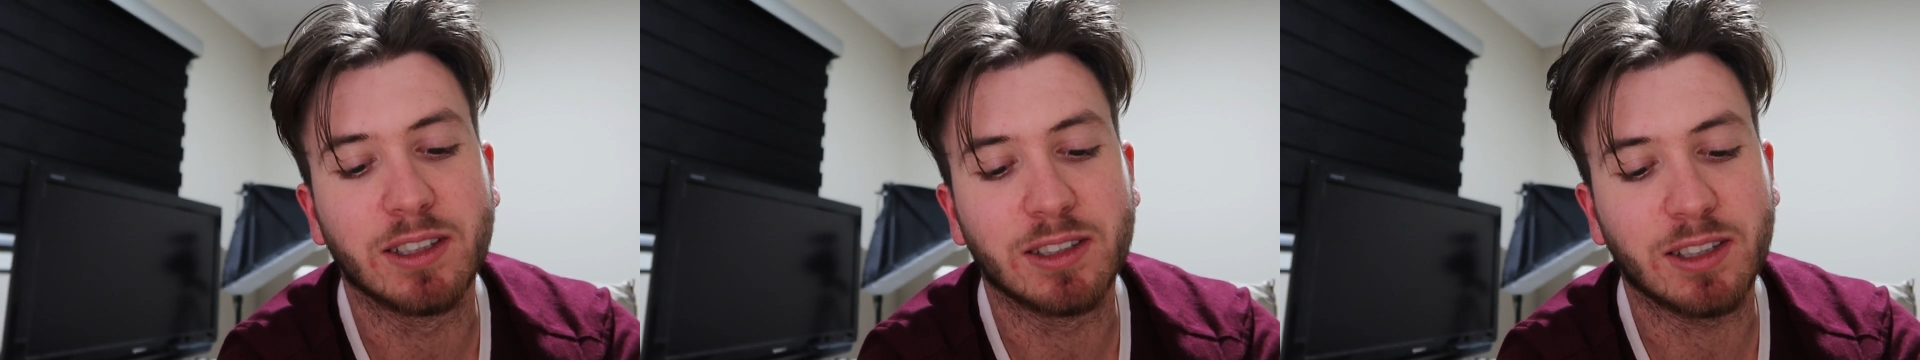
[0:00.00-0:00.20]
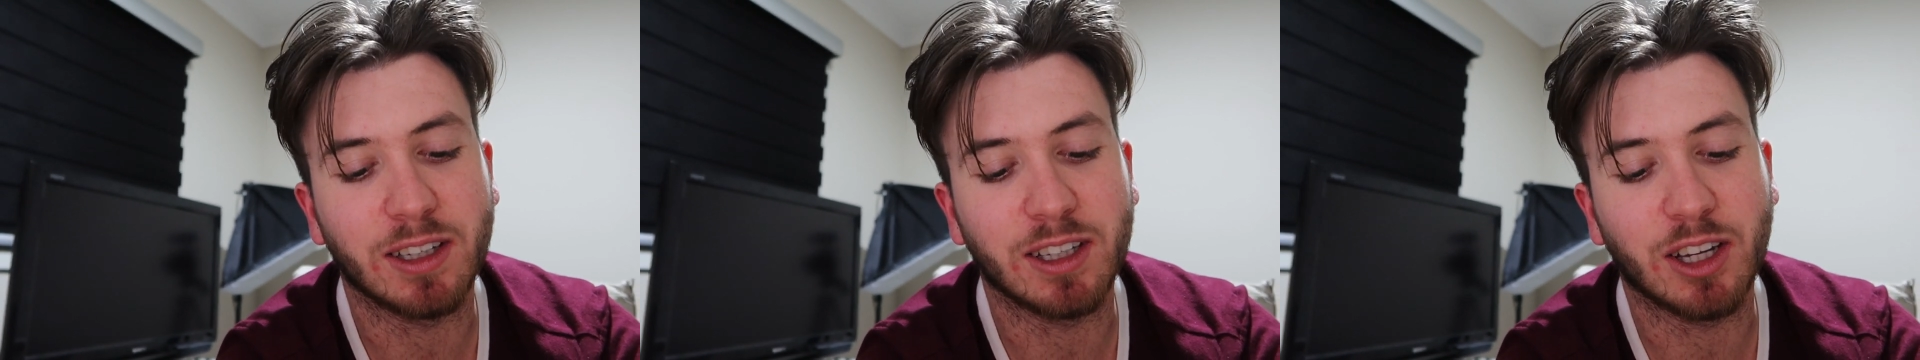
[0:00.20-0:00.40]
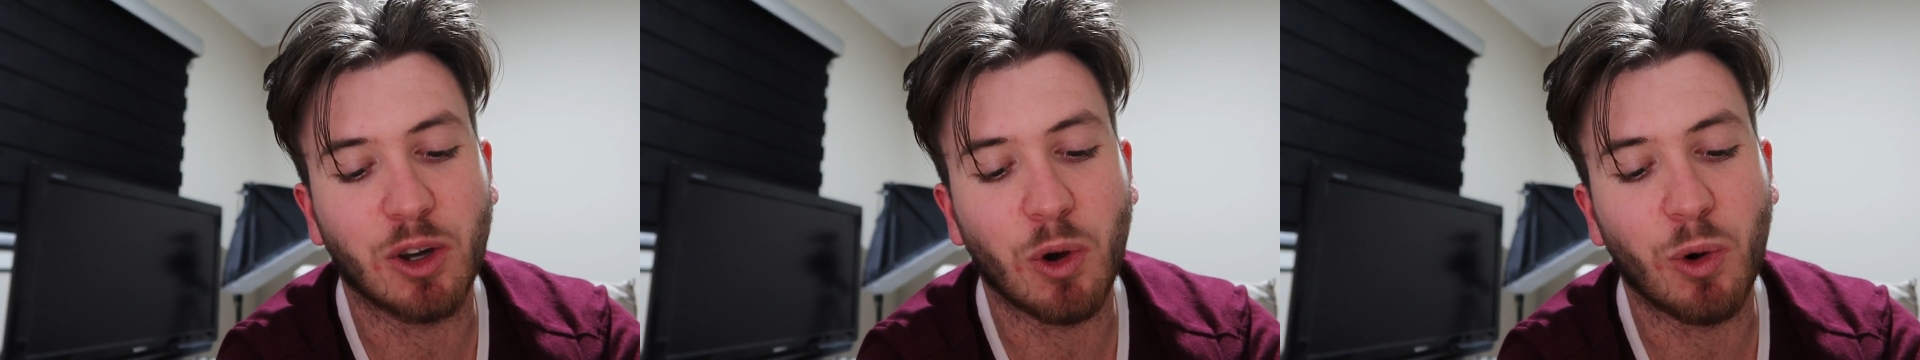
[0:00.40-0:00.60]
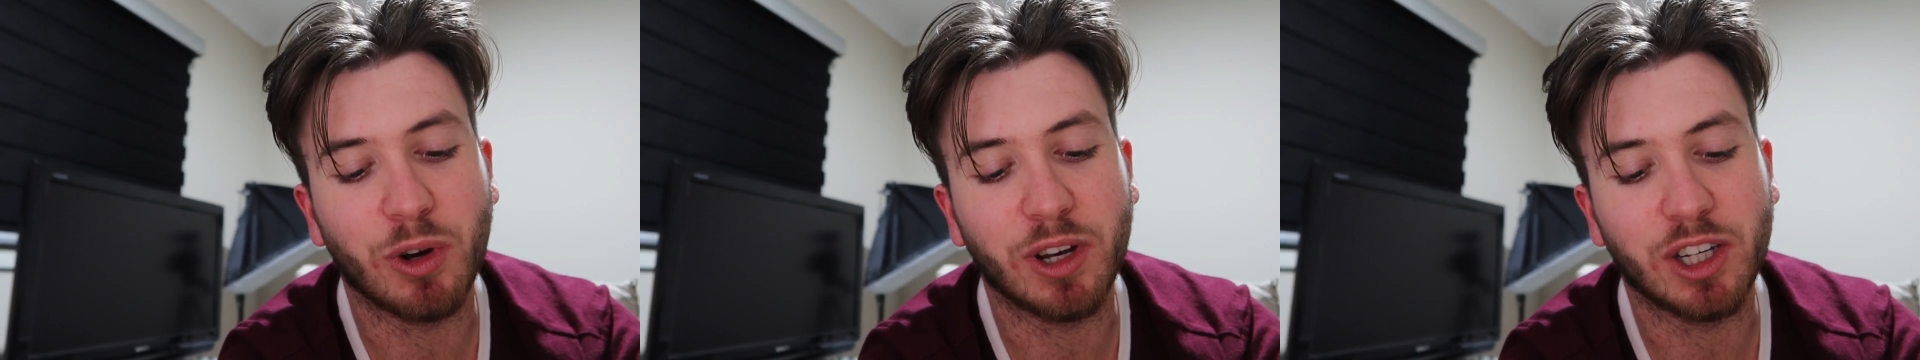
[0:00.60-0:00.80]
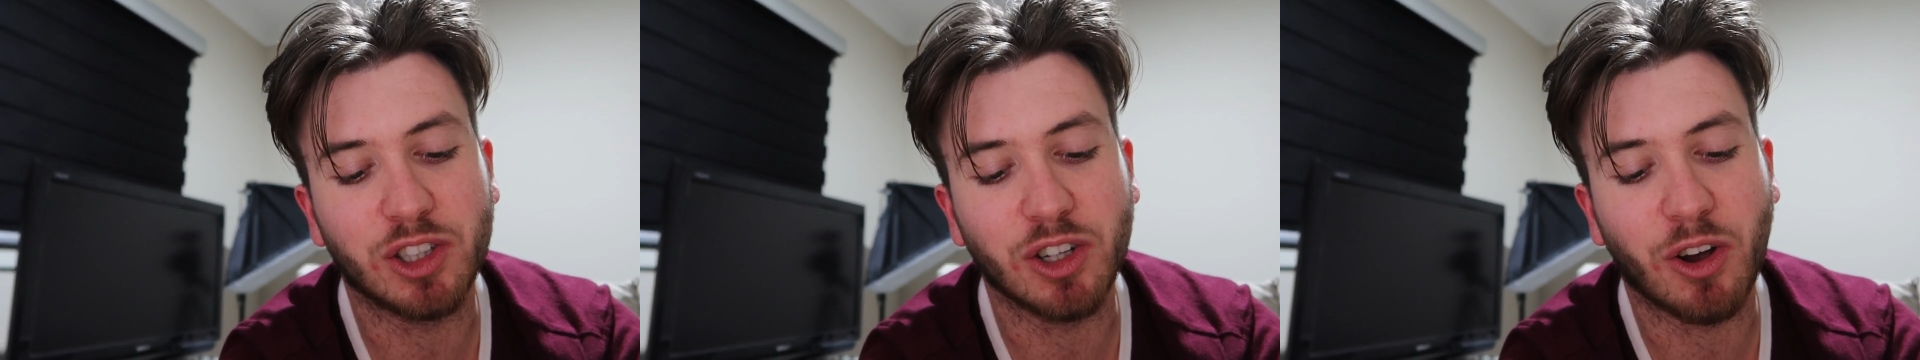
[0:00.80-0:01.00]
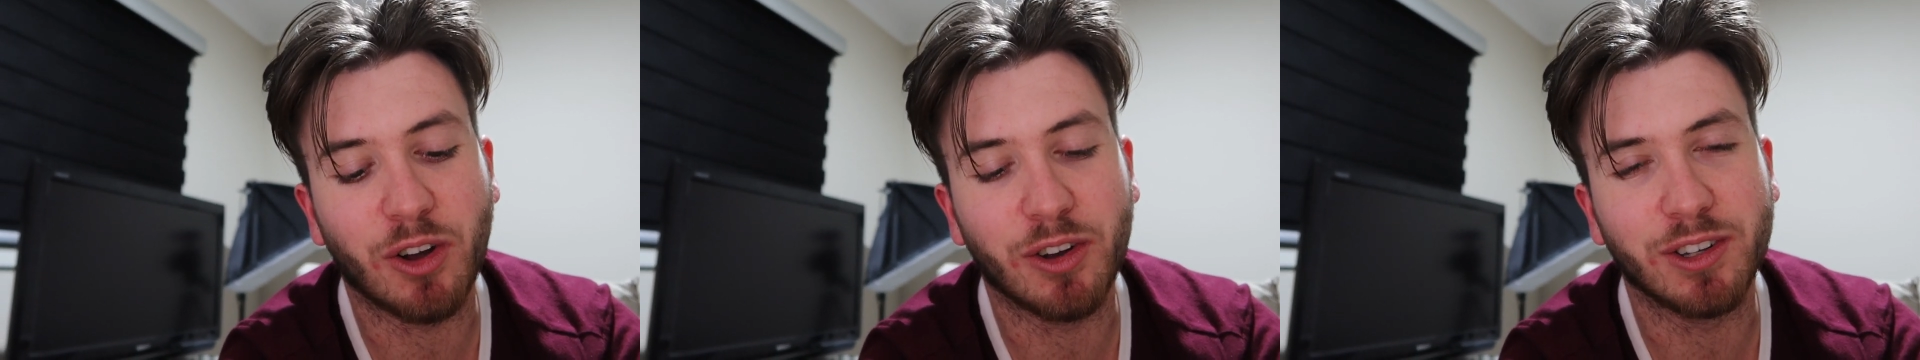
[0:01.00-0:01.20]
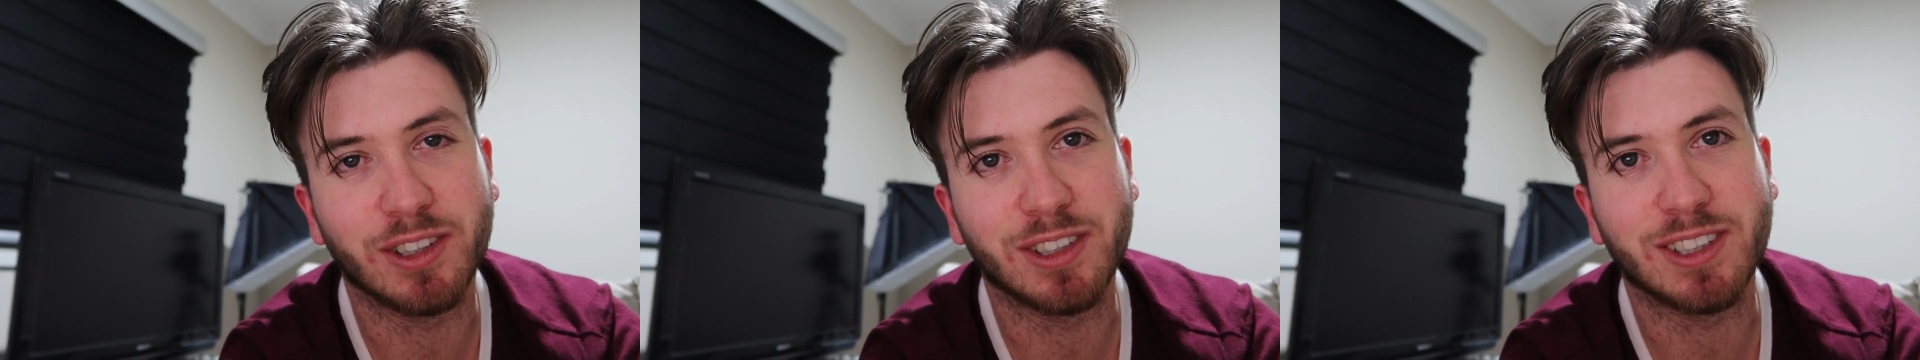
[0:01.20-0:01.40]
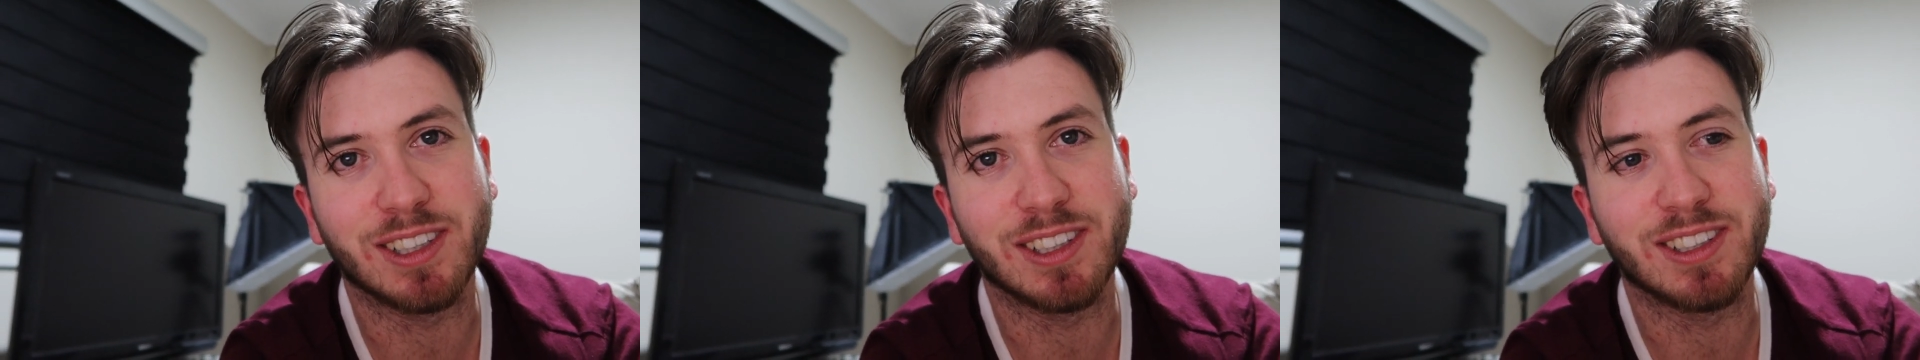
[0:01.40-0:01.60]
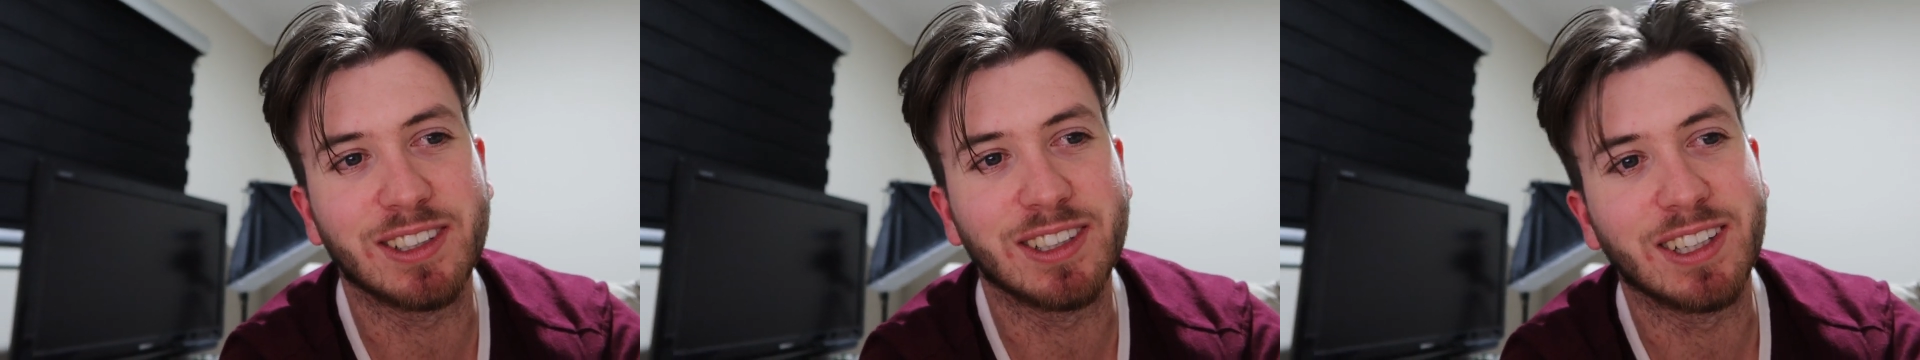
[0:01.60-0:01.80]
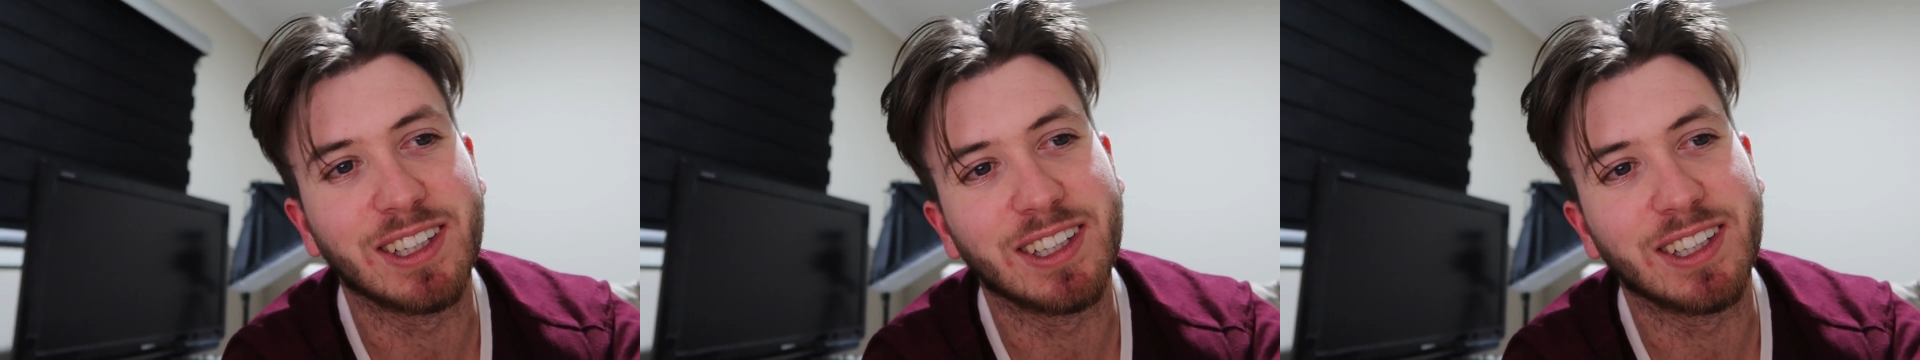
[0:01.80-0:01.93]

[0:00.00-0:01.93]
It's like your Courtney Johns and